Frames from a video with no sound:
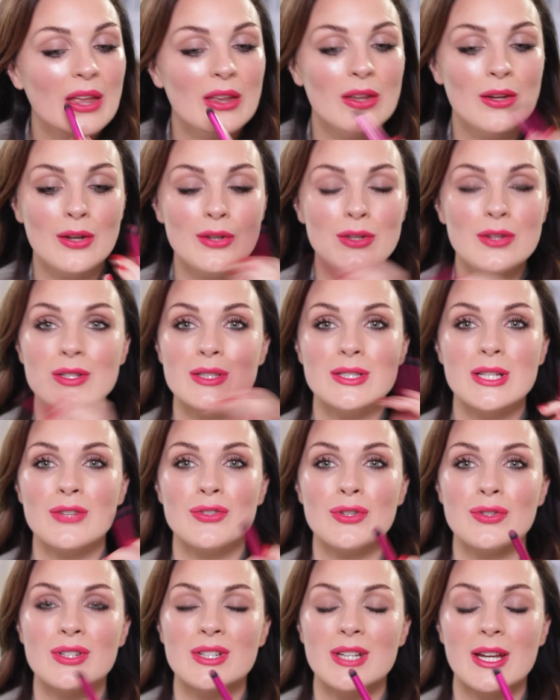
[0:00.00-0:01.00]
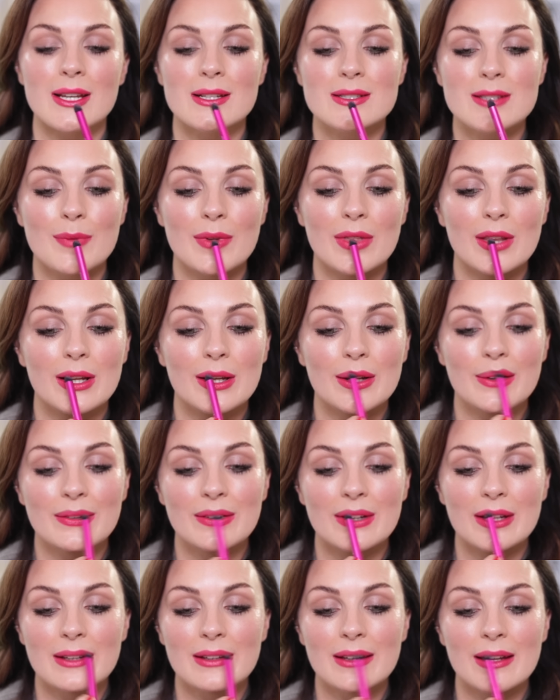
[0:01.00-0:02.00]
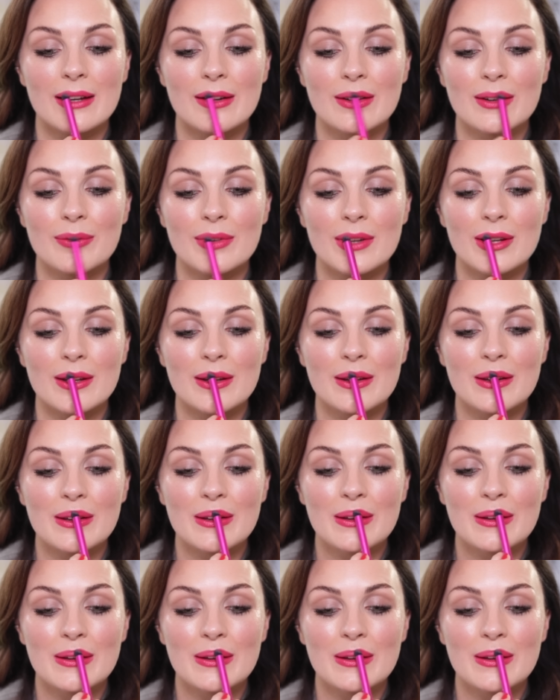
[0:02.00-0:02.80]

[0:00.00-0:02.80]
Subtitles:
You can use a tissue to take some of the lipstick down a bit.